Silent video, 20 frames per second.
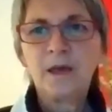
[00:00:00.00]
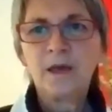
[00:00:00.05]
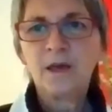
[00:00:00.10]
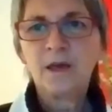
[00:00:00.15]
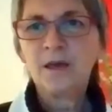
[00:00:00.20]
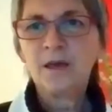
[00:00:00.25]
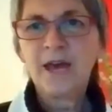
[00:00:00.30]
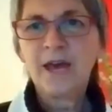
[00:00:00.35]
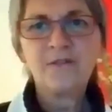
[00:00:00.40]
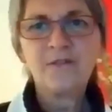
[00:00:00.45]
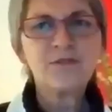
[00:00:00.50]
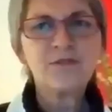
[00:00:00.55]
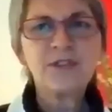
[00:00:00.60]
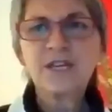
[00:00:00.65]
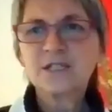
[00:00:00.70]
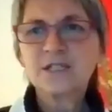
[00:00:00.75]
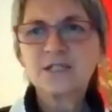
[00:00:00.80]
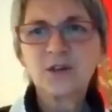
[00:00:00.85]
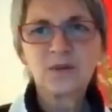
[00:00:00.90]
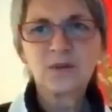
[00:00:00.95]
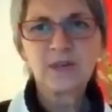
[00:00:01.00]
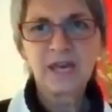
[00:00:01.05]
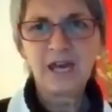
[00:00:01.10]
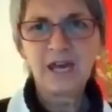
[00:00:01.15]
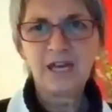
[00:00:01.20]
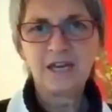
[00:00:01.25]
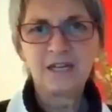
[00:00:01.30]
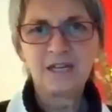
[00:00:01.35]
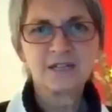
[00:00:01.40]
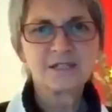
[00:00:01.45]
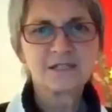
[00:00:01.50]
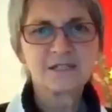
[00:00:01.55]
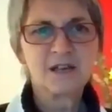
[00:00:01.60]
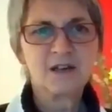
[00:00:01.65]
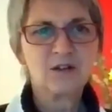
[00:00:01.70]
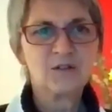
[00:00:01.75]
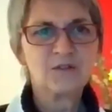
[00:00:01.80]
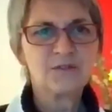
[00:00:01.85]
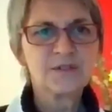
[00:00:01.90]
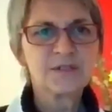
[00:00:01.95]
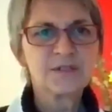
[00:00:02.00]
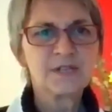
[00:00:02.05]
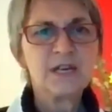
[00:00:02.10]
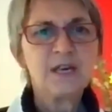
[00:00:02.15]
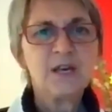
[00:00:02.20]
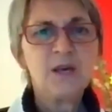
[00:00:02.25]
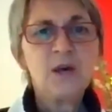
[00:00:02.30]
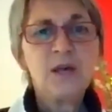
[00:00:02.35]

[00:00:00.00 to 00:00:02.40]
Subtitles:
Everything's okay in ourselves.